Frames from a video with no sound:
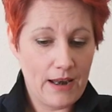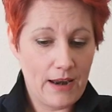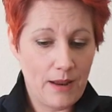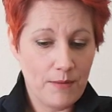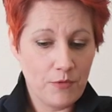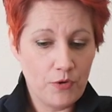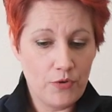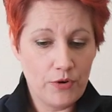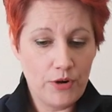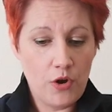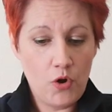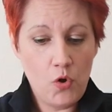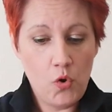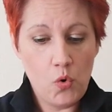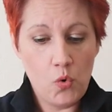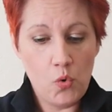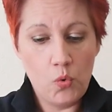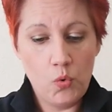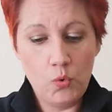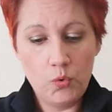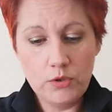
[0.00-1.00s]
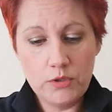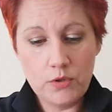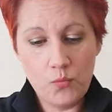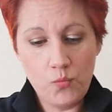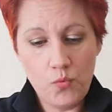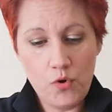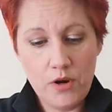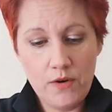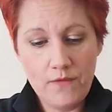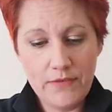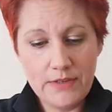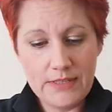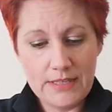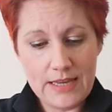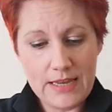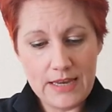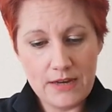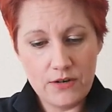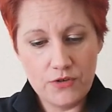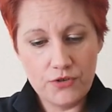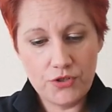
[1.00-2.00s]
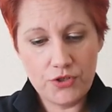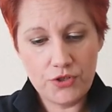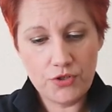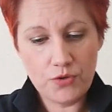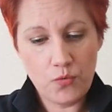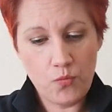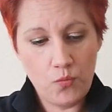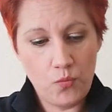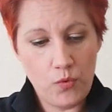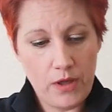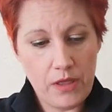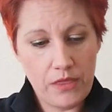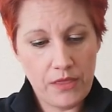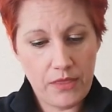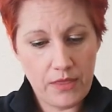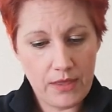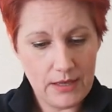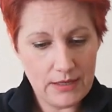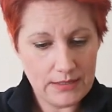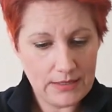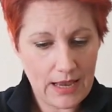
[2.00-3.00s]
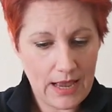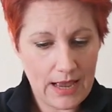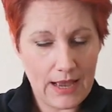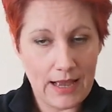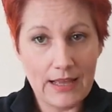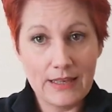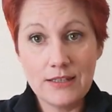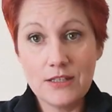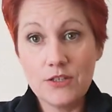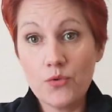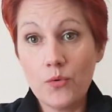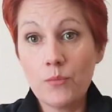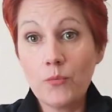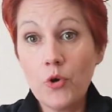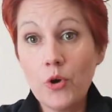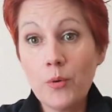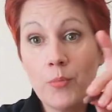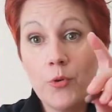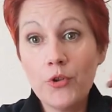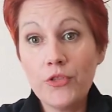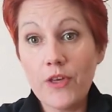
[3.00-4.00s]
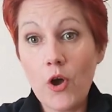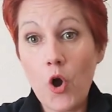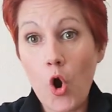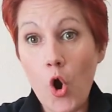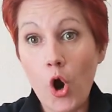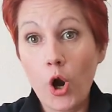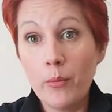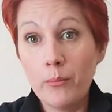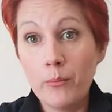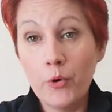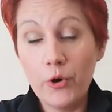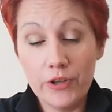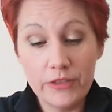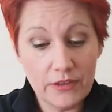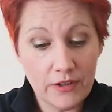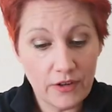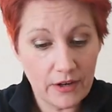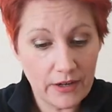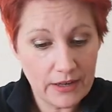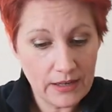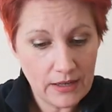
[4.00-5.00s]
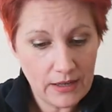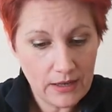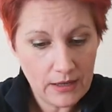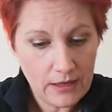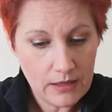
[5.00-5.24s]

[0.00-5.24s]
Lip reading: and I'm going to hold one of his ears with his hand. So I'm going to put the arm on now.